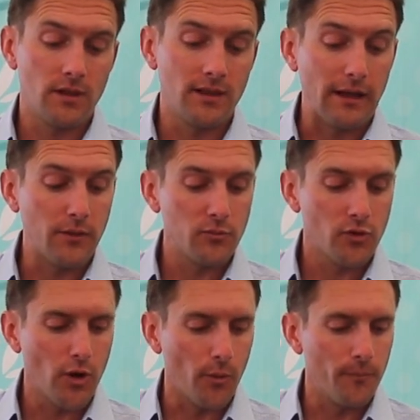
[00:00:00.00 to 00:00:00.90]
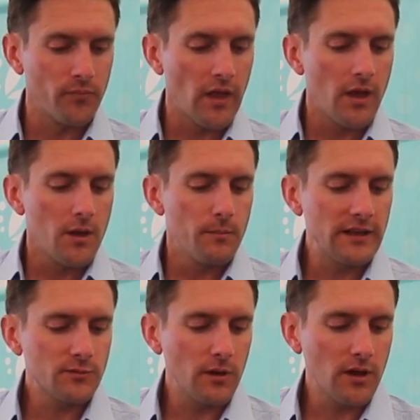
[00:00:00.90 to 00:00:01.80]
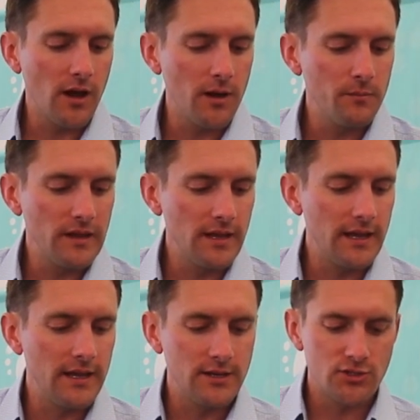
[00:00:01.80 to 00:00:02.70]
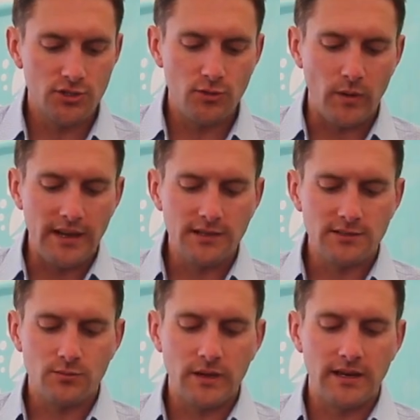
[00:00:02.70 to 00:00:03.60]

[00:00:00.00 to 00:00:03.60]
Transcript: allow them to grow. Basewell come in two ways. We